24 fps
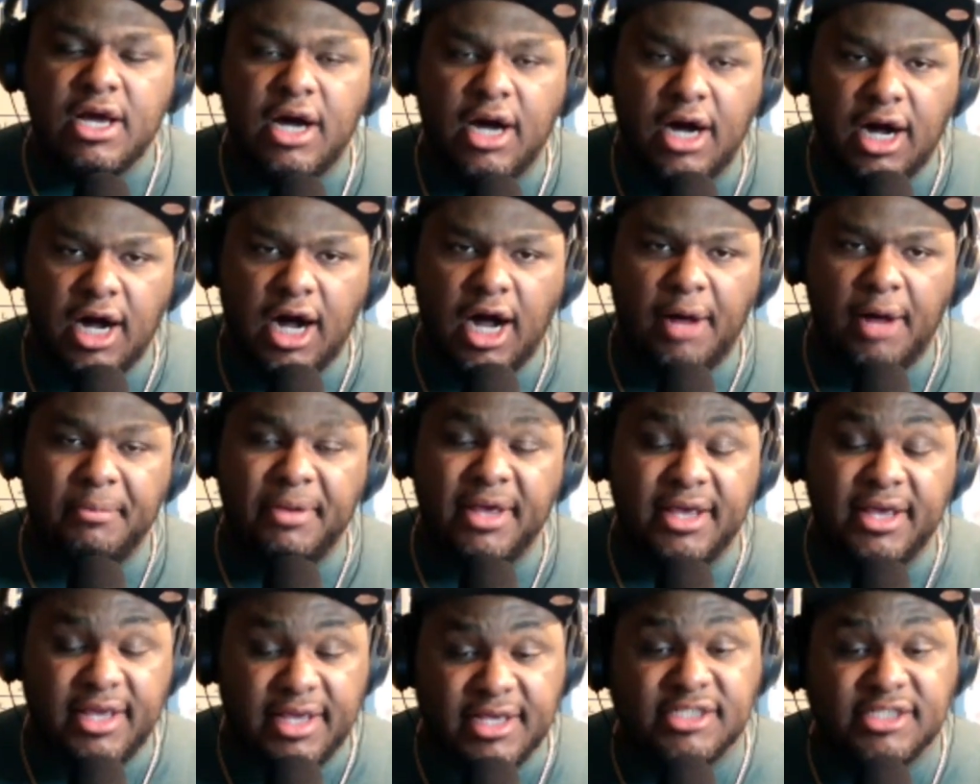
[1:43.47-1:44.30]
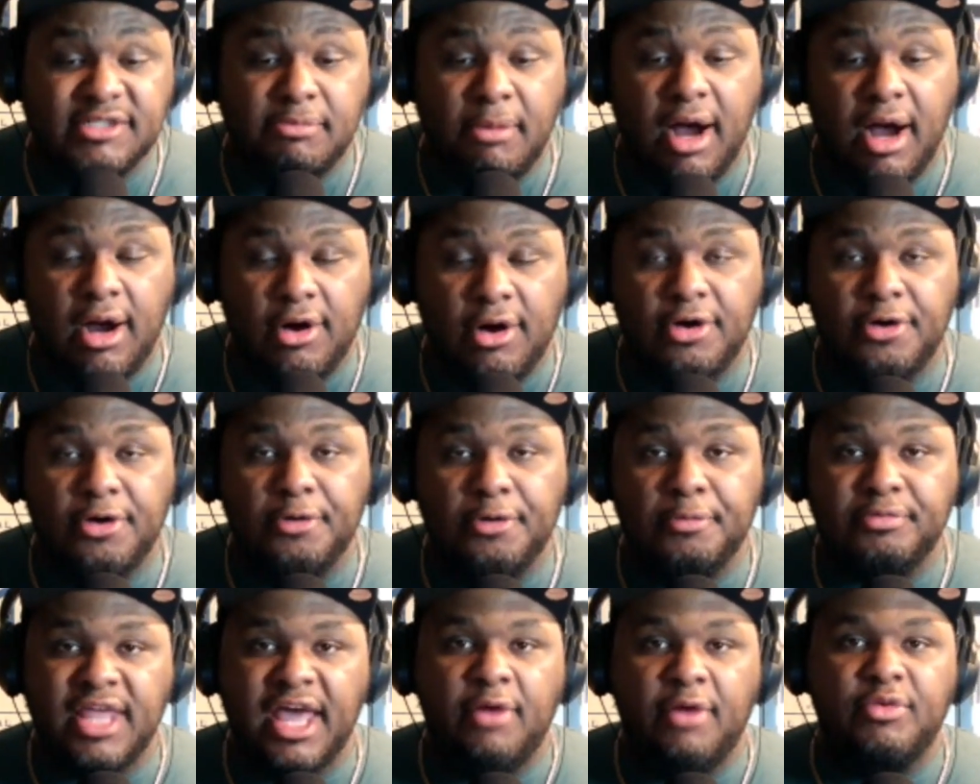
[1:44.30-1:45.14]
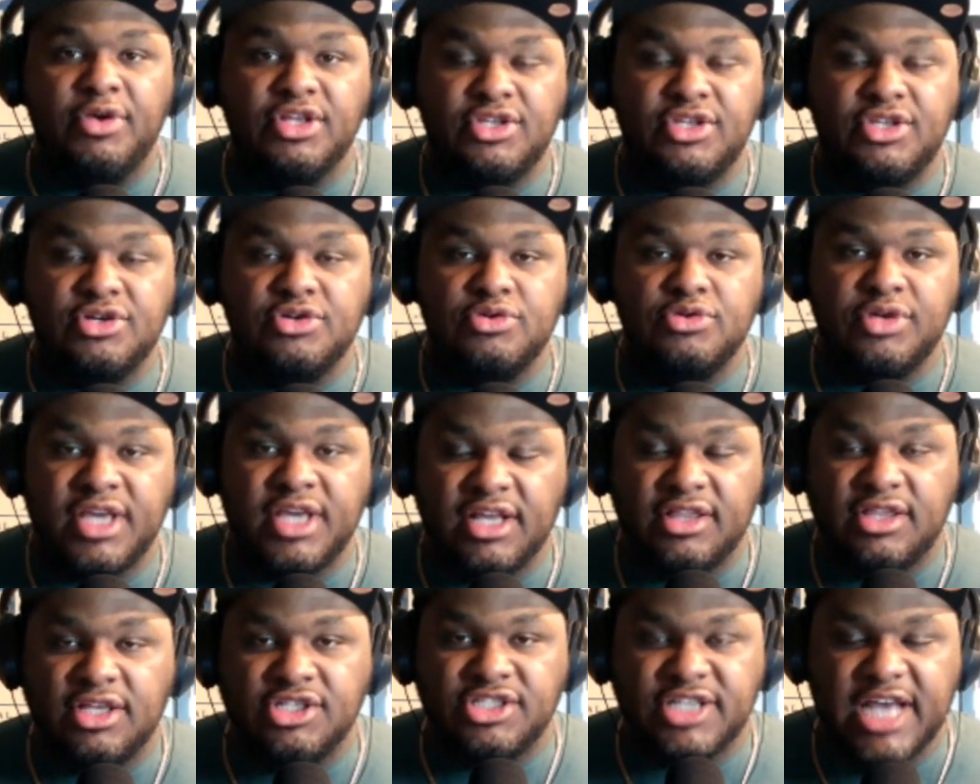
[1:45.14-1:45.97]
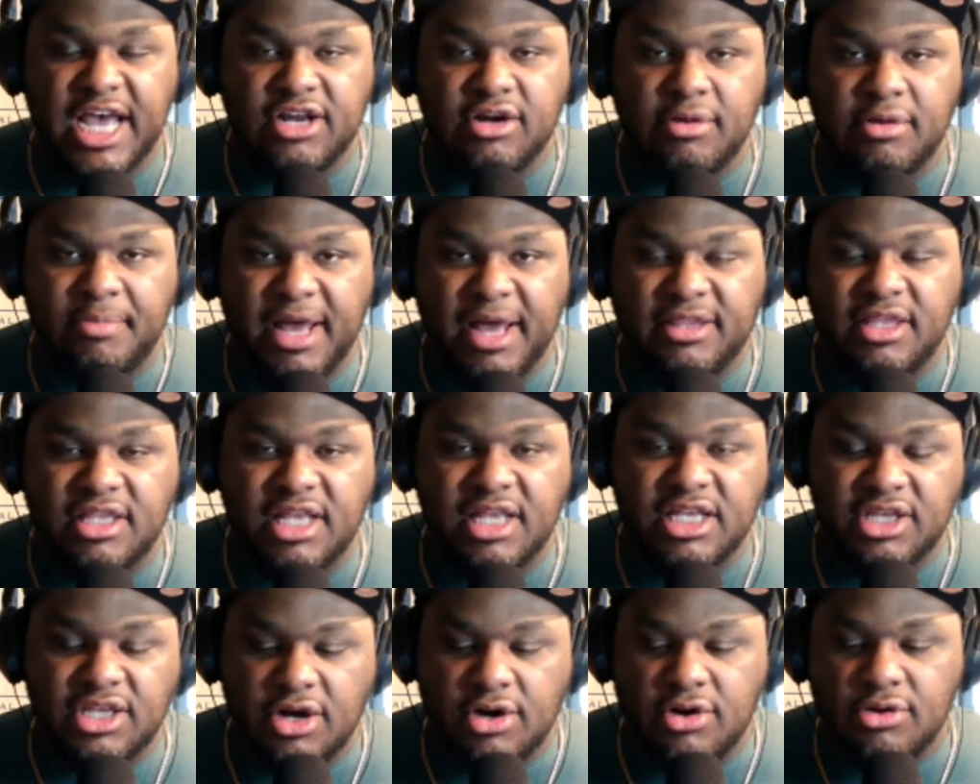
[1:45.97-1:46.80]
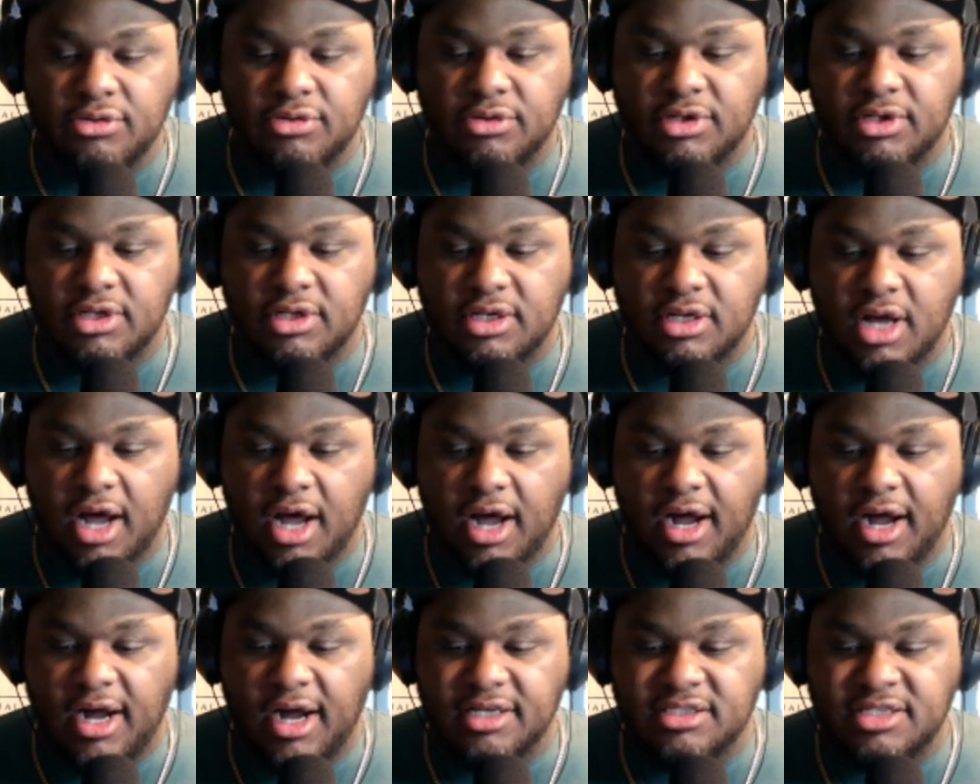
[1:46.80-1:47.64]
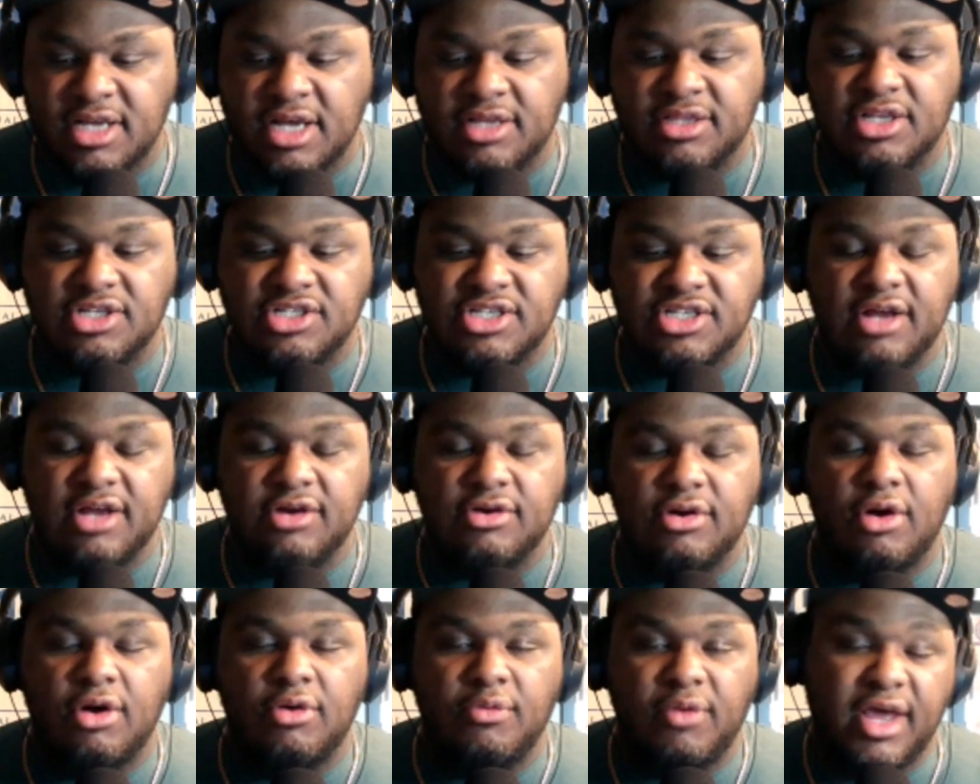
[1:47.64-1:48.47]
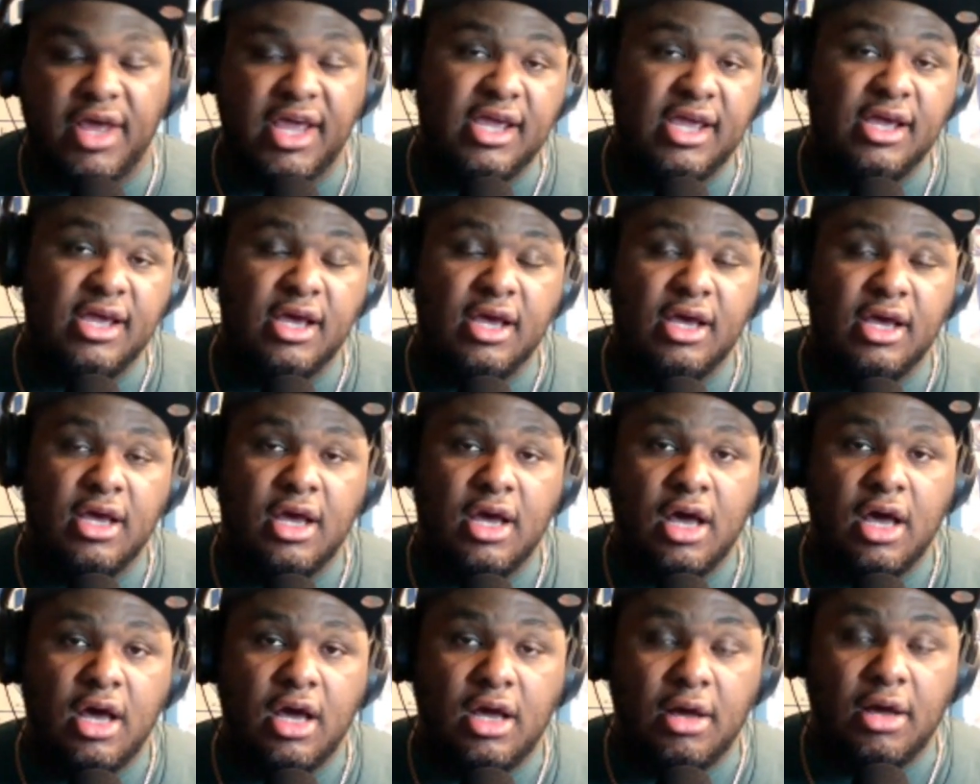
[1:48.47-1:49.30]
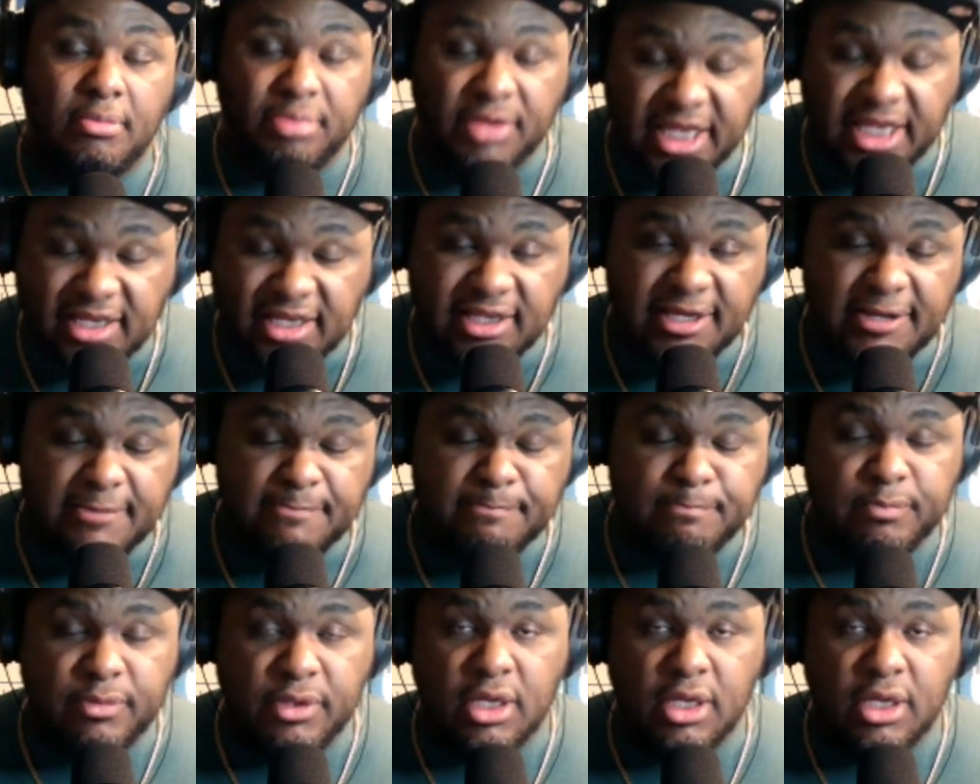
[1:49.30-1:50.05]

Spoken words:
It is my hope that we do get the channel back, that they don't take the channel away completely.